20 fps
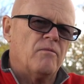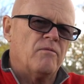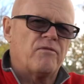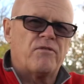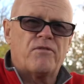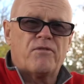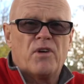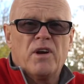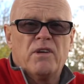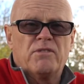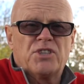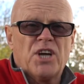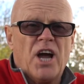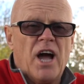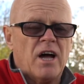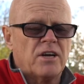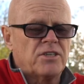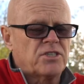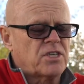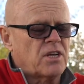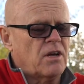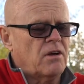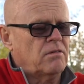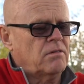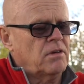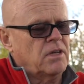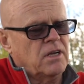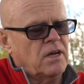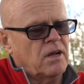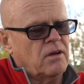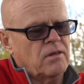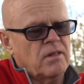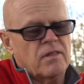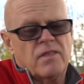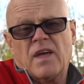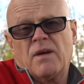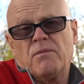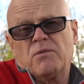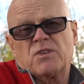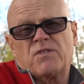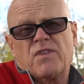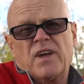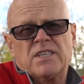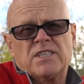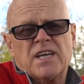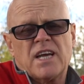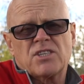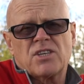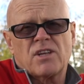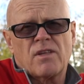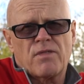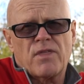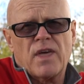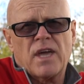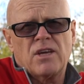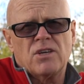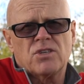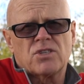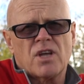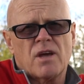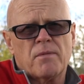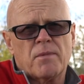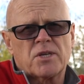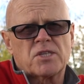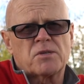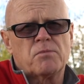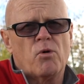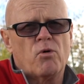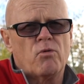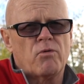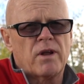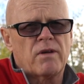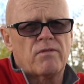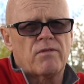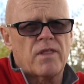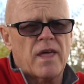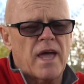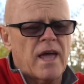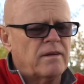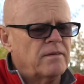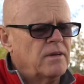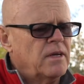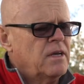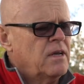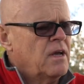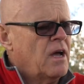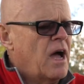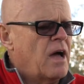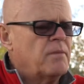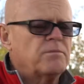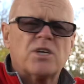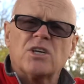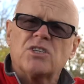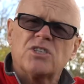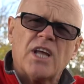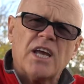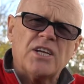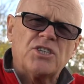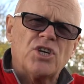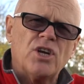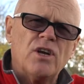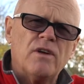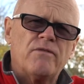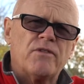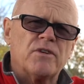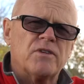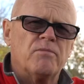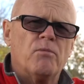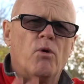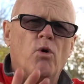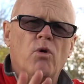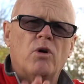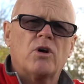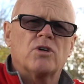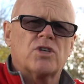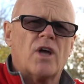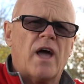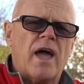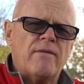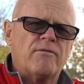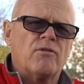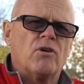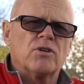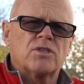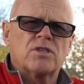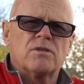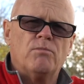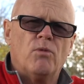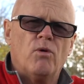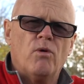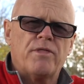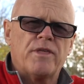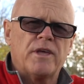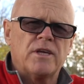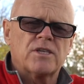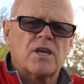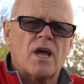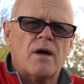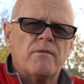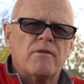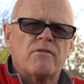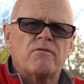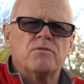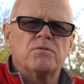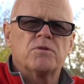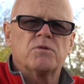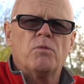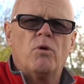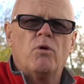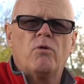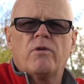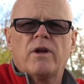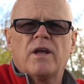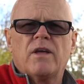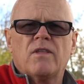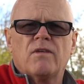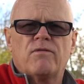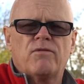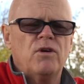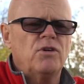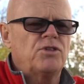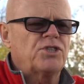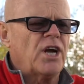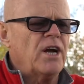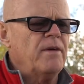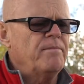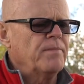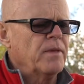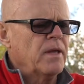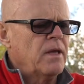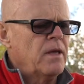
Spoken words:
free of charge. So, you know, that was fantastic, and thank you so much, SmallRig, for that. So stay tuned for more, because I have got some more things coming from SmallRig in the future,